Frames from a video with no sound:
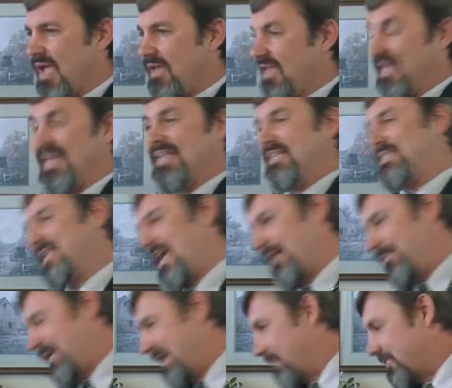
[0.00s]
they didn't say
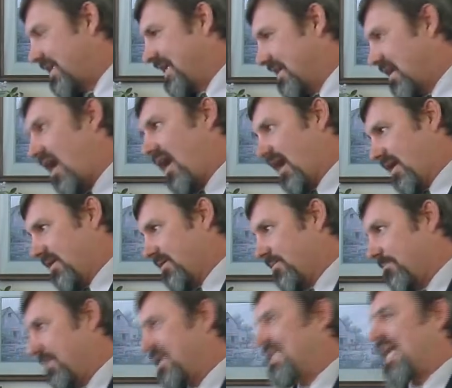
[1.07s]
we don't need God,
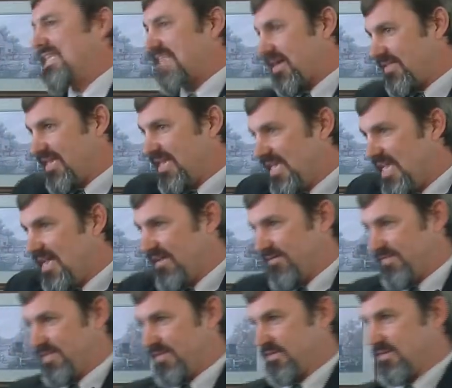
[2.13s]
but that's how they
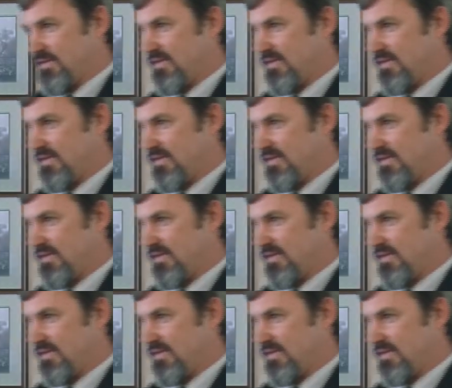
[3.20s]
lived.